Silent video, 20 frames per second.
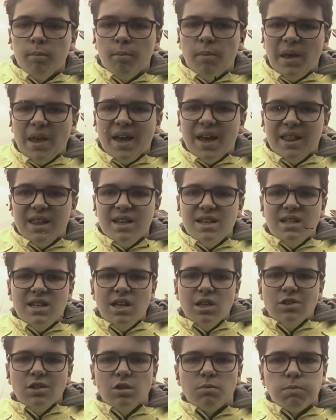But yeah, this
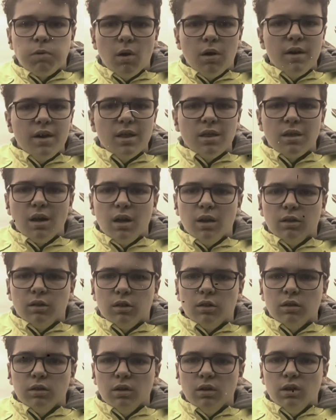station's probably the
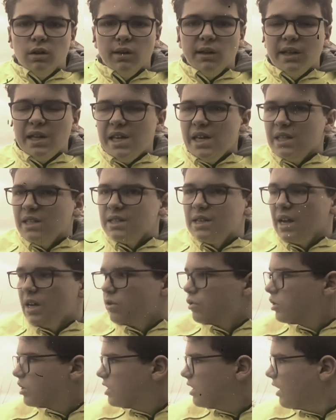least
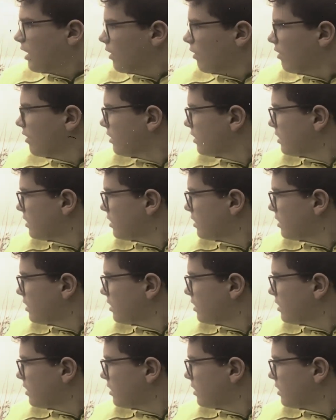interesting